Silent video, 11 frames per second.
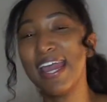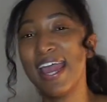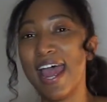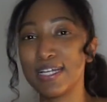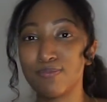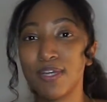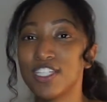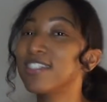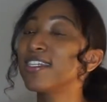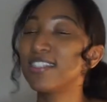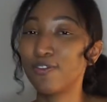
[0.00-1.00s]
as much as
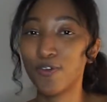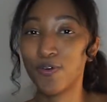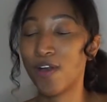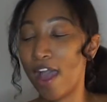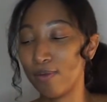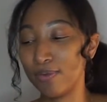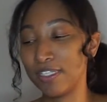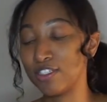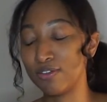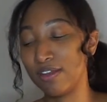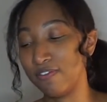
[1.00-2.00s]
it's difficult, I really
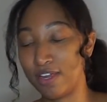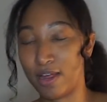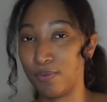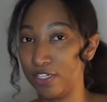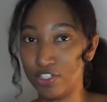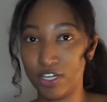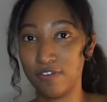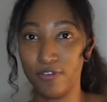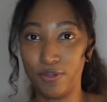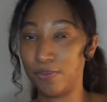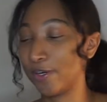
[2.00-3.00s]
do love it. I wouldn't trade it
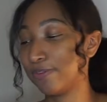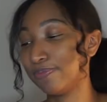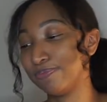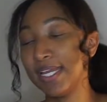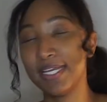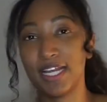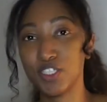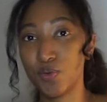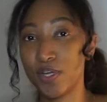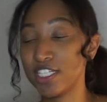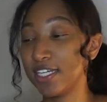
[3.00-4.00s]
for the world. Next
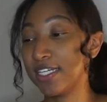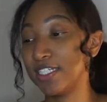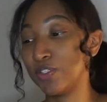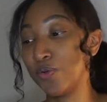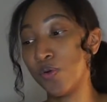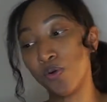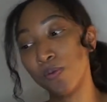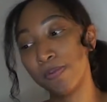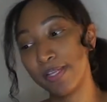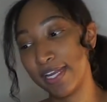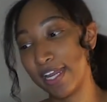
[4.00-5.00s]
question is goal
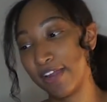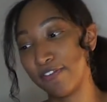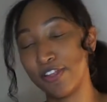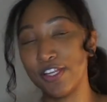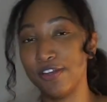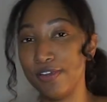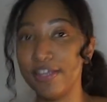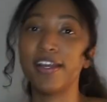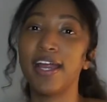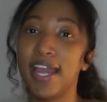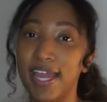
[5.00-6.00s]
planning for the new
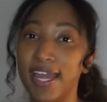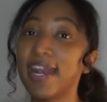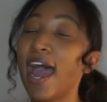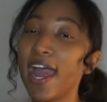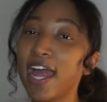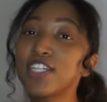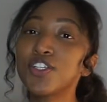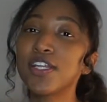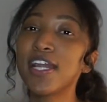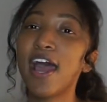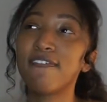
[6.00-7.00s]
year ahead. I
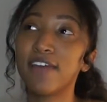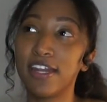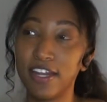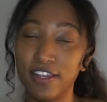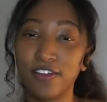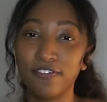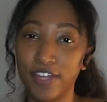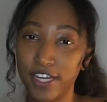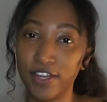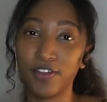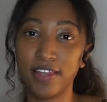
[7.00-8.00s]
actually have another
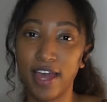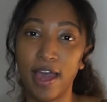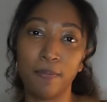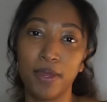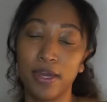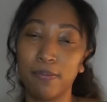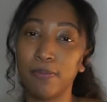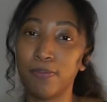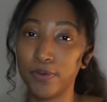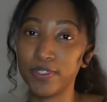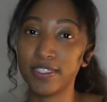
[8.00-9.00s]
video that I'm going to be
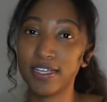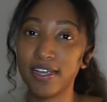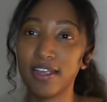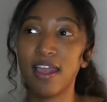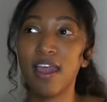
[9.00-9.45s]
posting